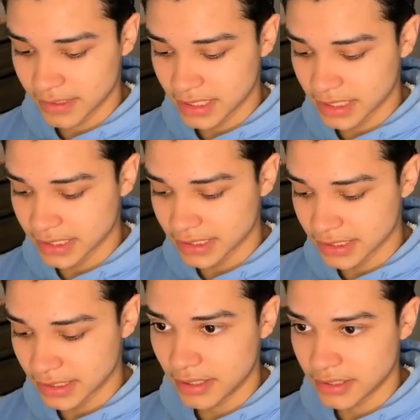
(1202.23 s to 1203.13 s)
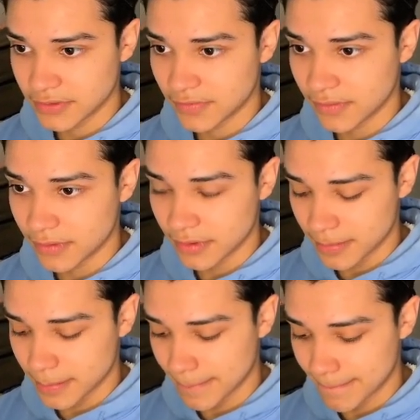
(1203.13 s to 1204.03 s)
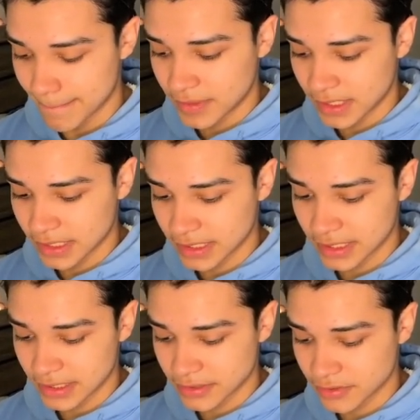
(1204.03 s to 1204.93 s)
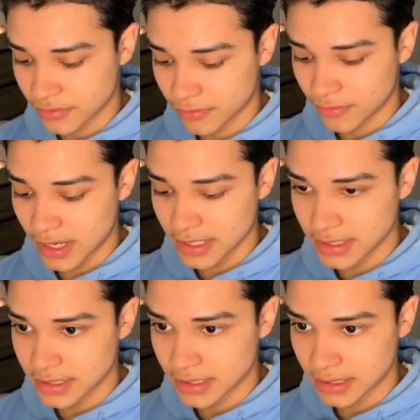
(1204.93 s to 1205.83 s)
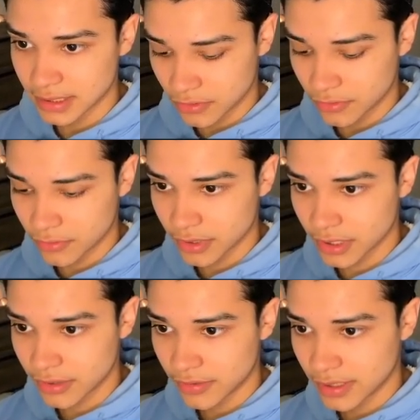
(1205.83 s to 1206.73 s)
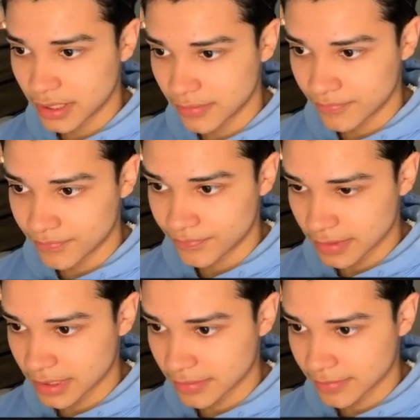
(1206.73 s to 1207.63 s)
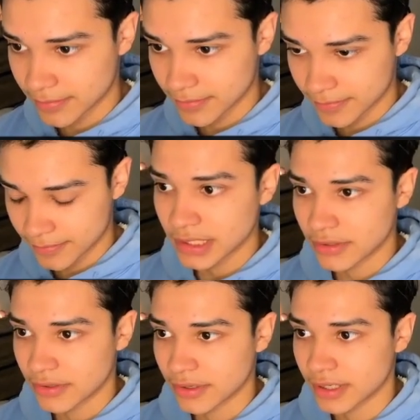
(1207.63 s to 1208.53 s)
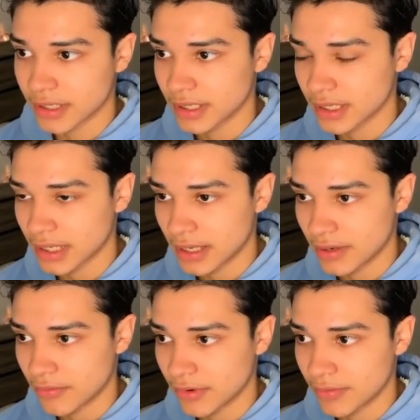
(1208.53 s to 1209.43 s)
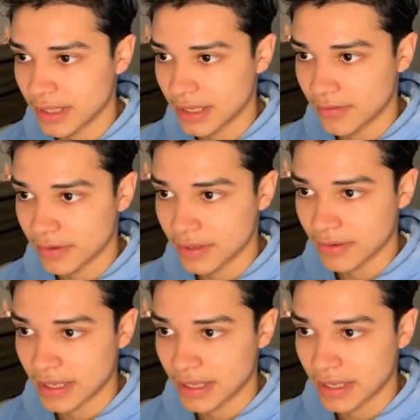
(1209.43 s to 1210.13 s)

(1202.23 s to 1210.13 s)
text, h4, text dash white, 100. Take a look at what we have. Okay, I